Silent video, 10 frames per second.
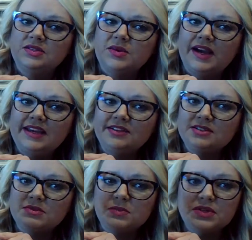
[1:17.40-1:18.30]
So I hear
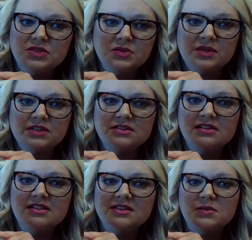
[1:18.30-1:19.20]
some special words
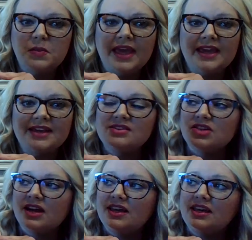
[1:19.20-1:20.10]
on this
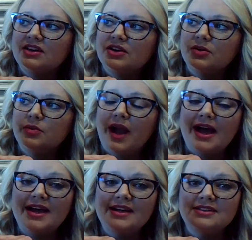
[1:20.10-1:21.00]
page. I hear
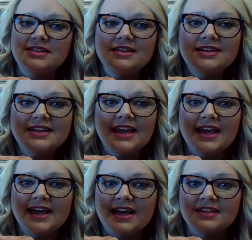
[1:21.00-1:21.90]
rat,
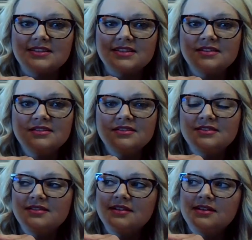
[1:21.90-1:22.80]
cat.
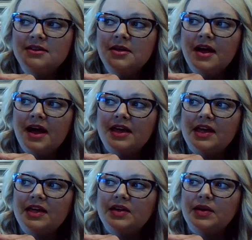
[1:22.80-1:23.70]
I
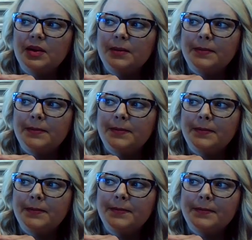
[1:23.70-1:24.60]
hear
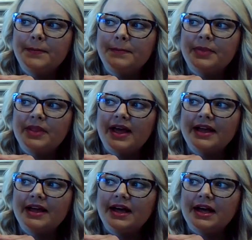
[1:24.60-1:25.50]

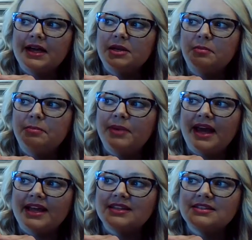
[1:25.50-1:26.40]
black-eyed
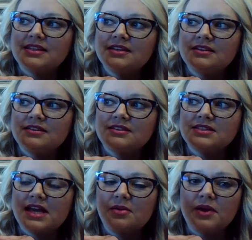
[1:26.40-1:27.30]
bat.
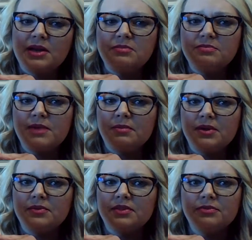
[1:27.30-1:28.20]
Does that rhyme
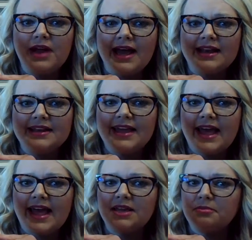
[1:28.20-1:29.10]
maybe with rat,
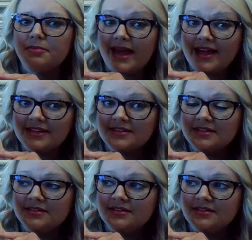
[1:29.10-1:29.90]
cat, bat?